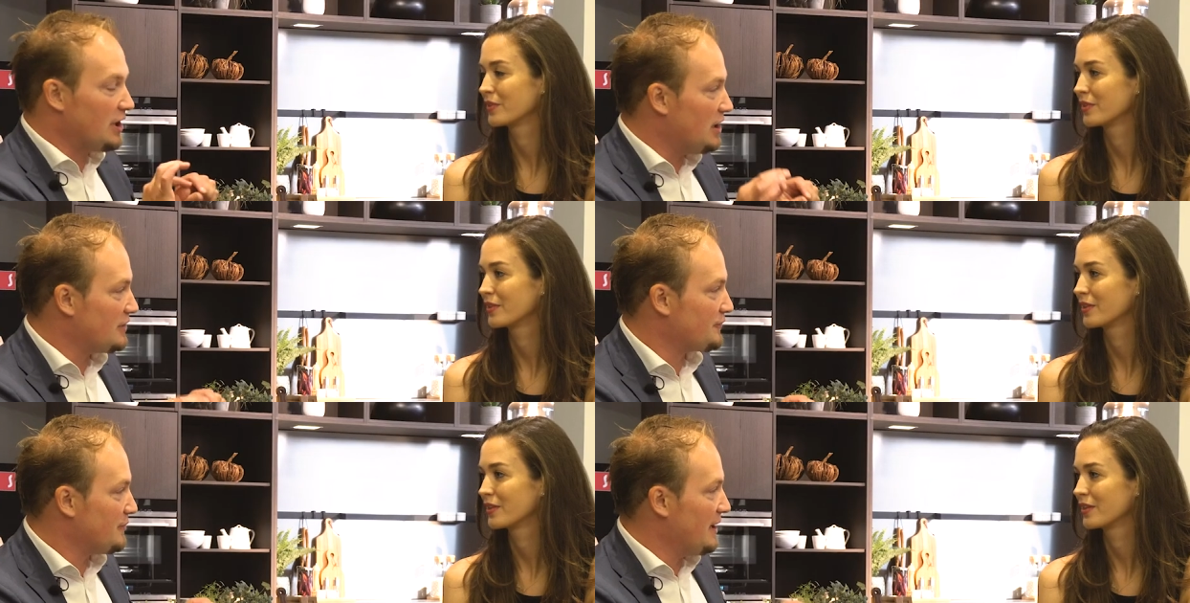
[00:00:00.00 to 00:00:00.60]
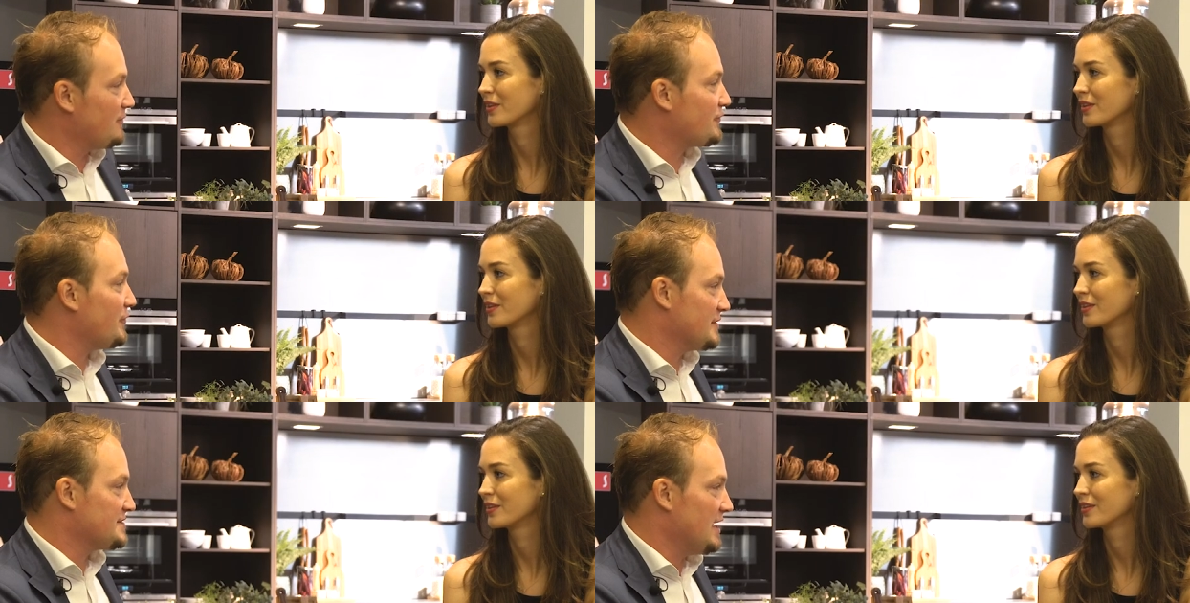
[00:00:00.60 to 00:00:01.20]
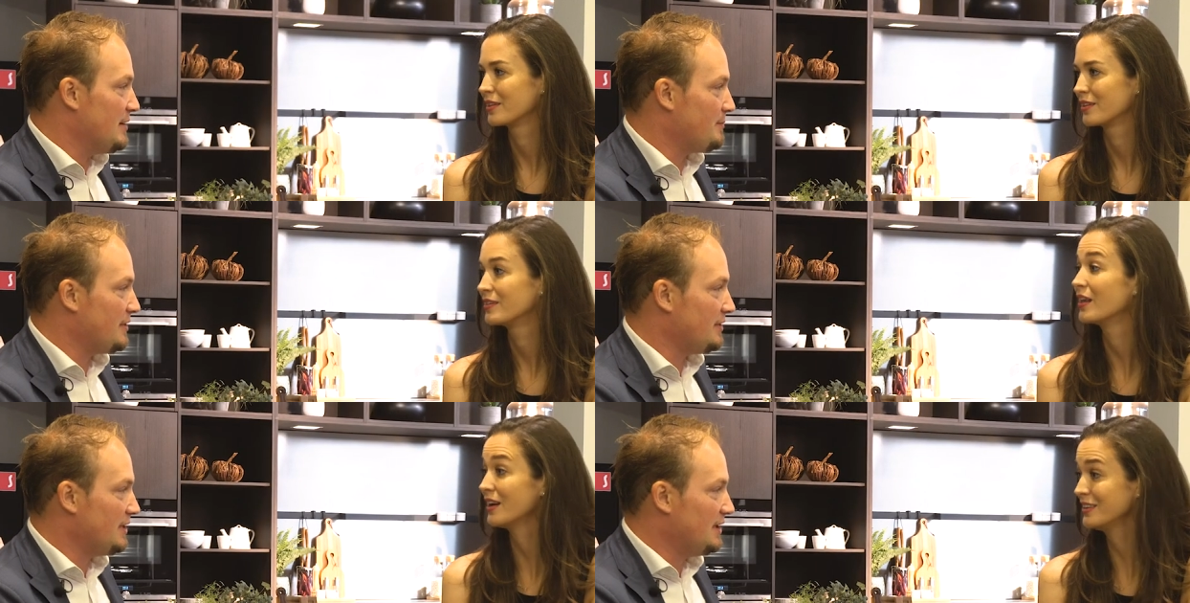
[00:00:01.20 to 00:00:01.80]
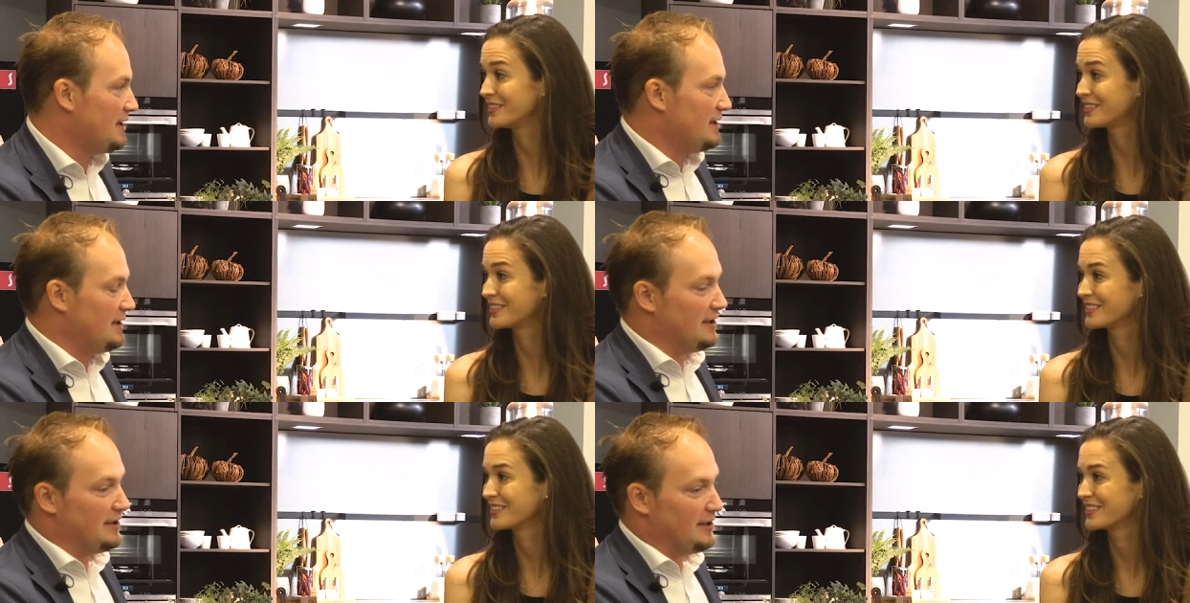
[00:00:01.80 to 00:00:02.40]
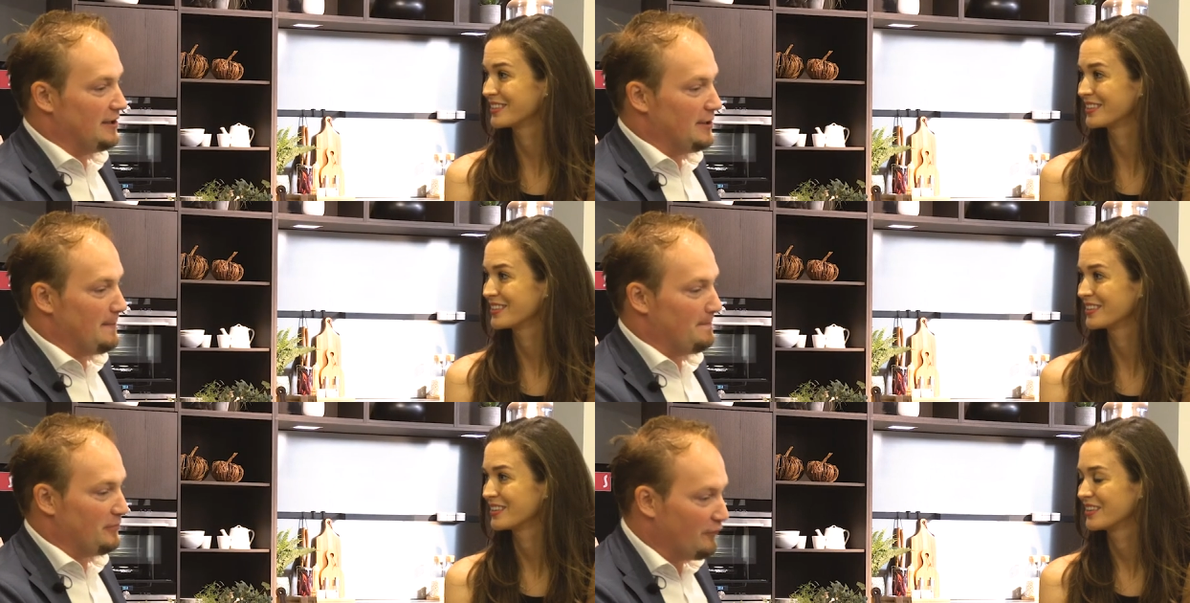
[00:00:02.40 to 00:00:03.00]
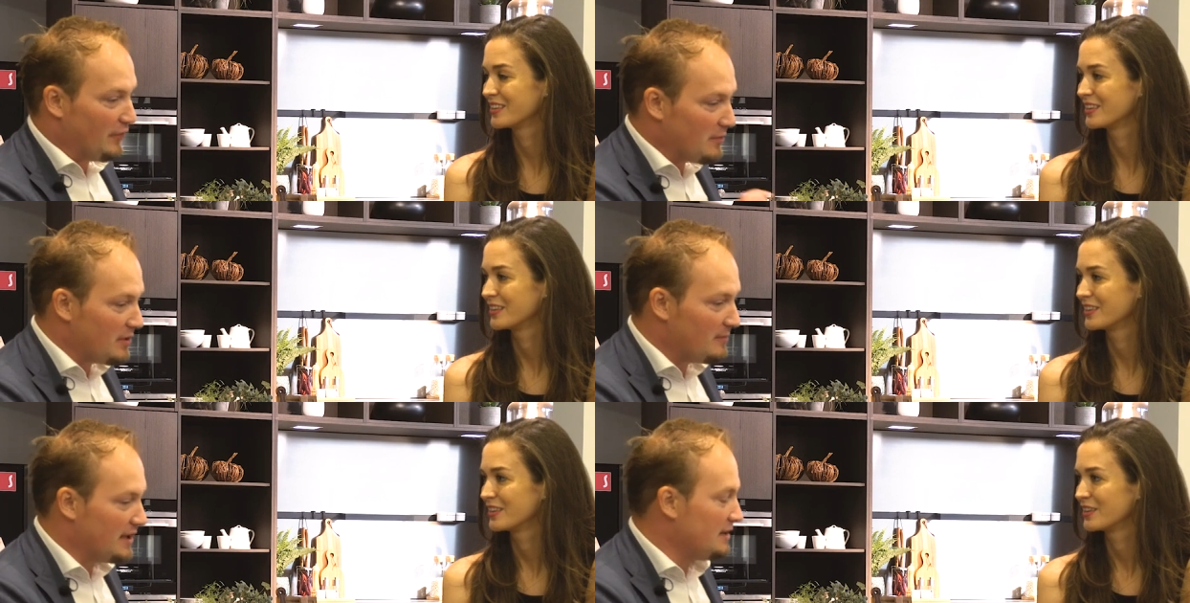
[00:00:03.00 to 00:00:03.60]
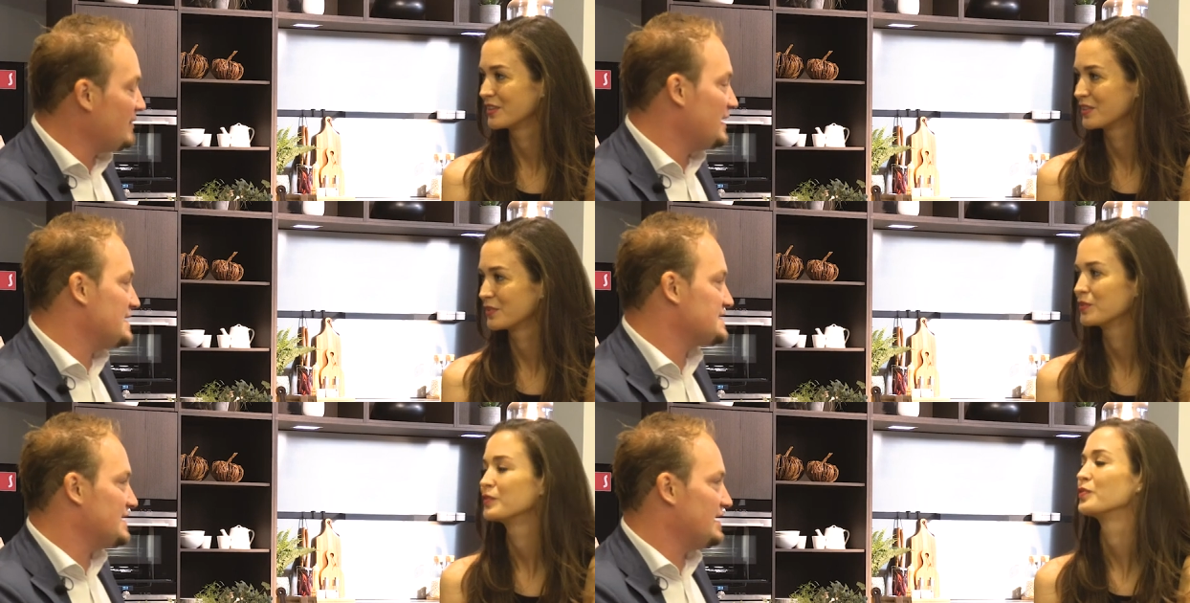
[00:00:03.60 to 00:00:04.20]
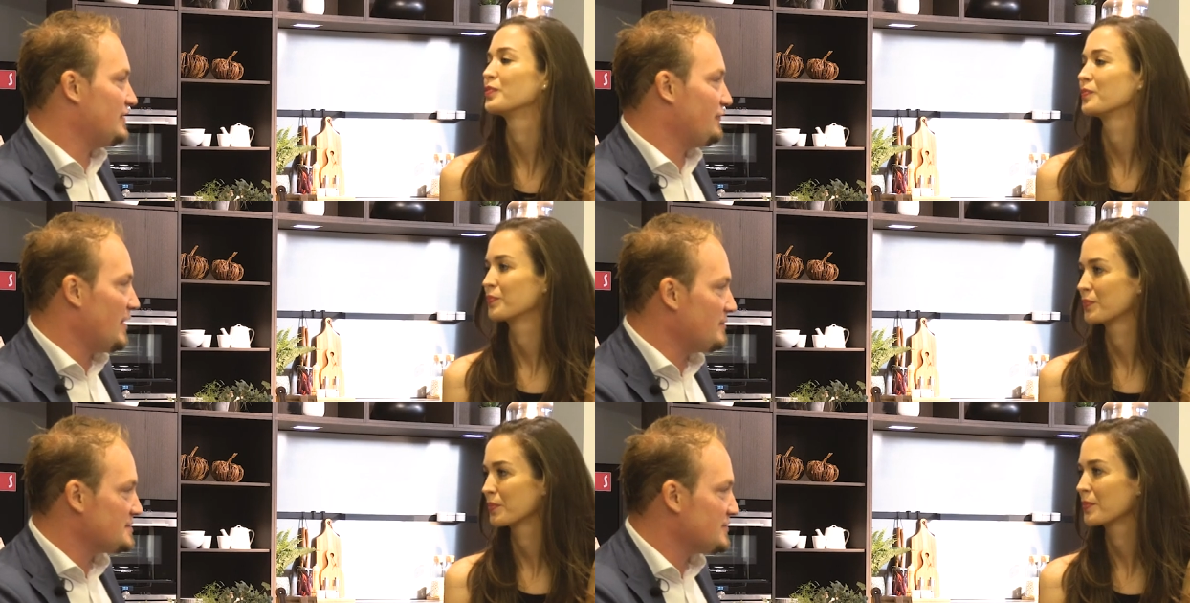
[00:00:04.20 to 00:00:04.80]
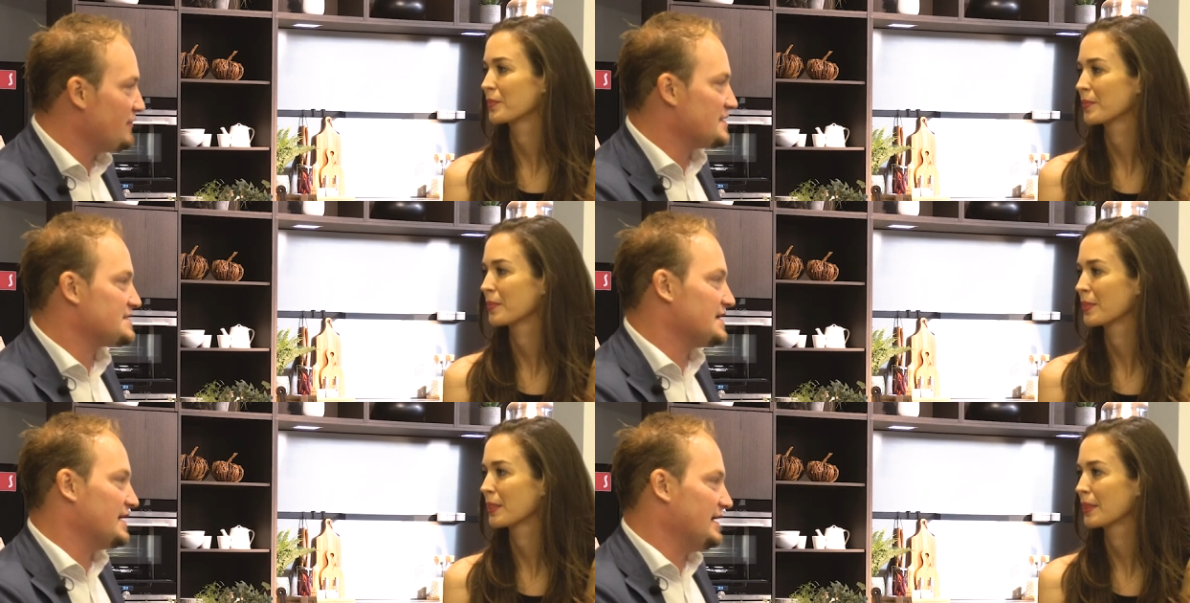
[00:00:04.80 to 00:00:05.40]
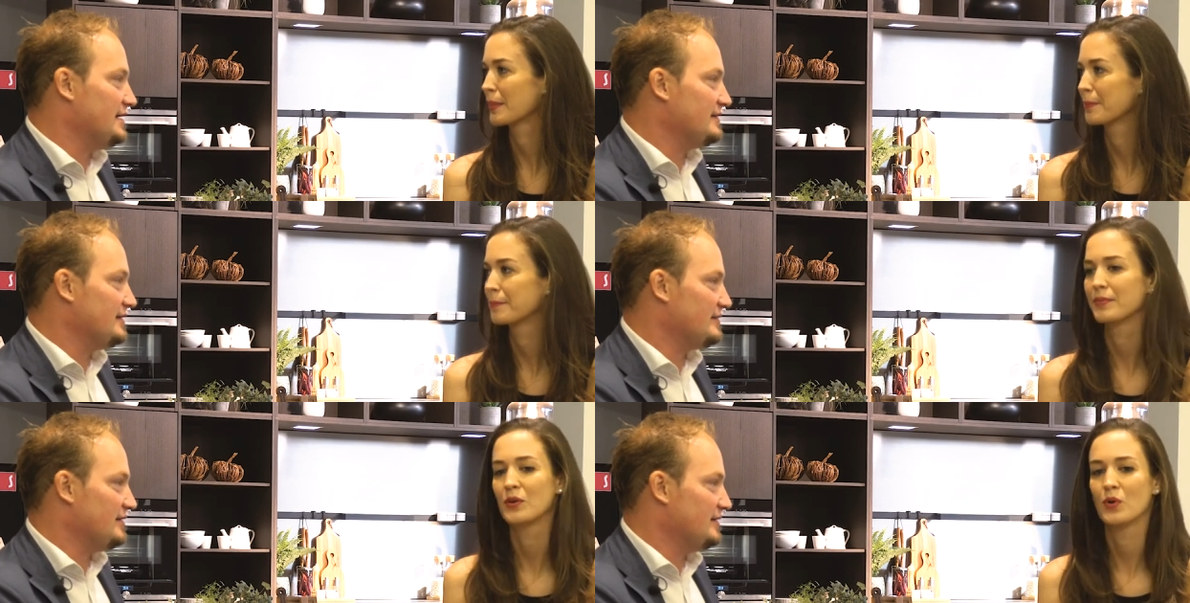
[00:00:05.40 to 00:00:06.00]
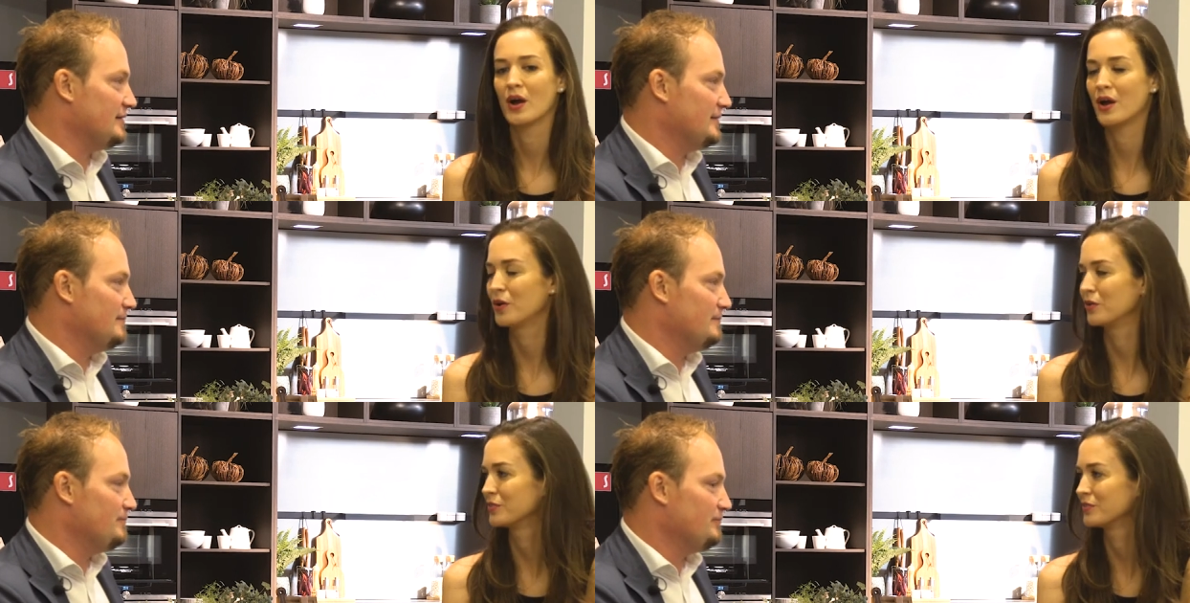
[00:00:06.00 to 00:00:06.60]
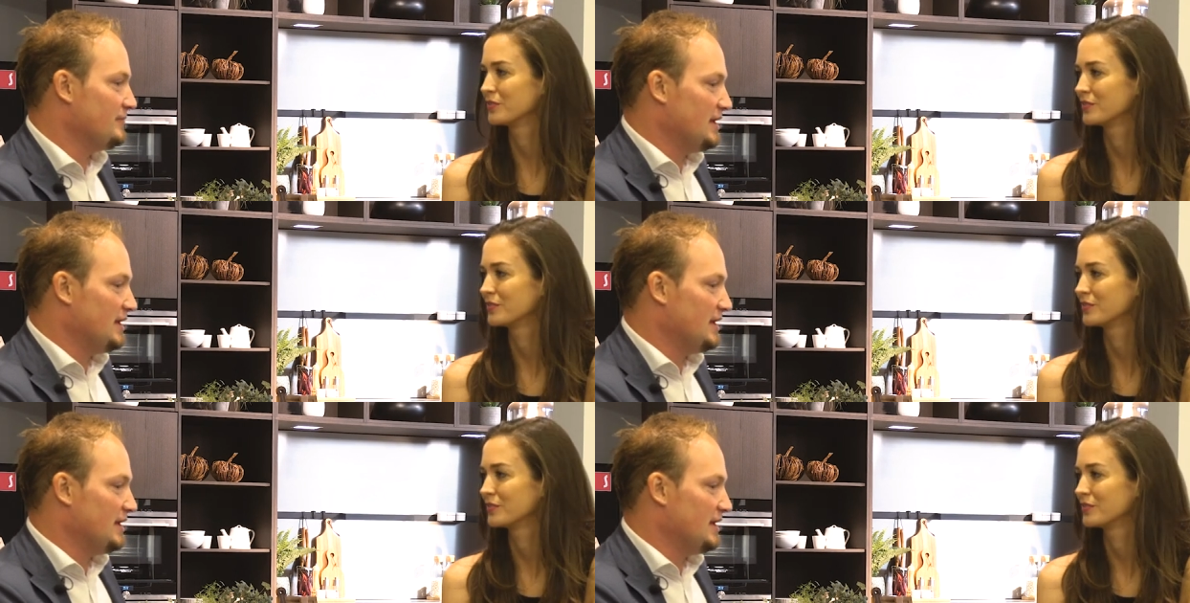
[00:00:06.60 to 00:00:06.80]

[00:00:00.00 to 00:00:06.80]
Speaker 1: glass frame, for example. Nice. Um, very minimalistic, very sophisticated. Um, wow.